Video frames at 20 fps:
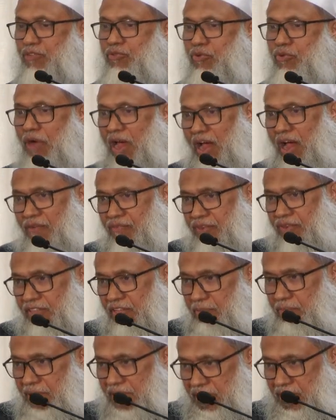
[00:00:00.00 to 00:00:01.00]
du'a for the
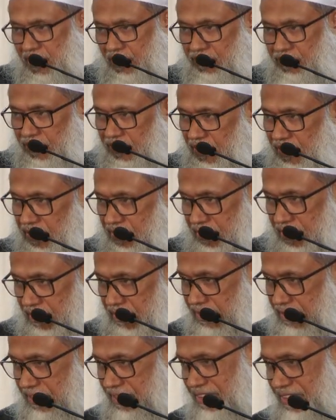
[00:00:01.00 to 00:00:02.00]
mayyit for the
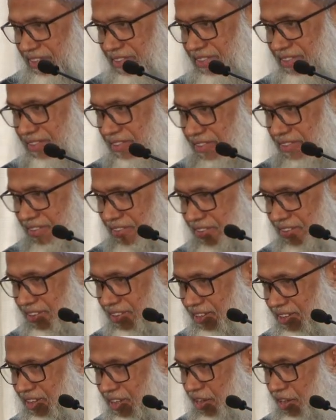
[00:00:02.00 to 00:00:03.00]
deceased.
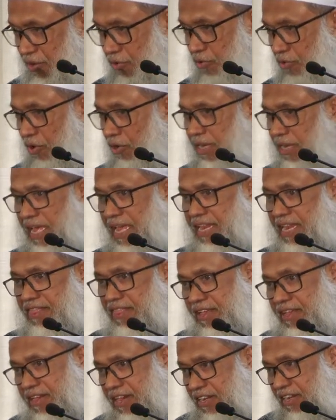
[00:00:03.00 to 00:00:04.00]
Not
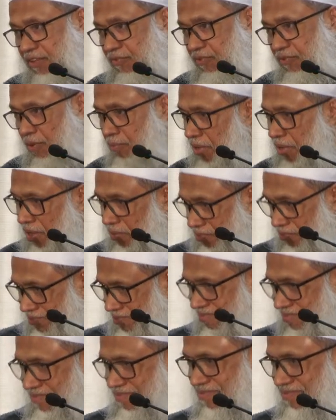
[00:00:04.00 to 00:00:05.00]
anything getting from him.
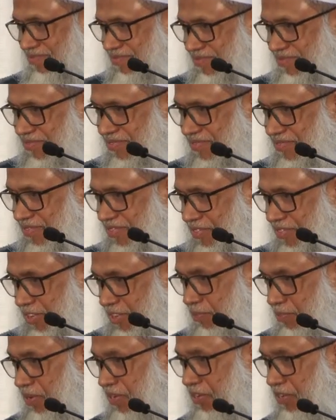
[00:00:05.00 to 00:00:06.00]
This
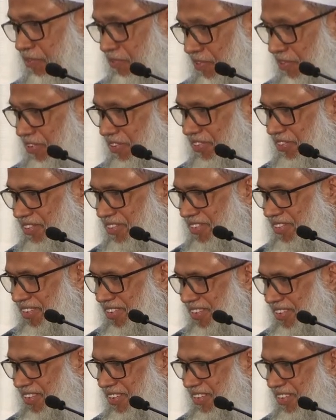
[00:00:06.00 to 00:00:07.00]
big difference.
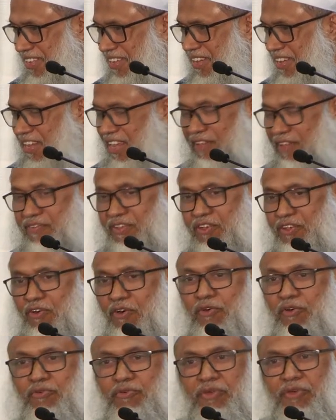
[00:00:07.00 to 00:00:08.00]
If you
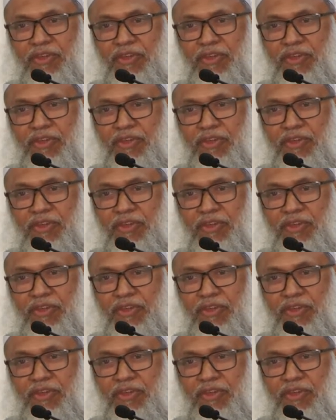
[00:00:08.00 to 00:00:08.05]
go to a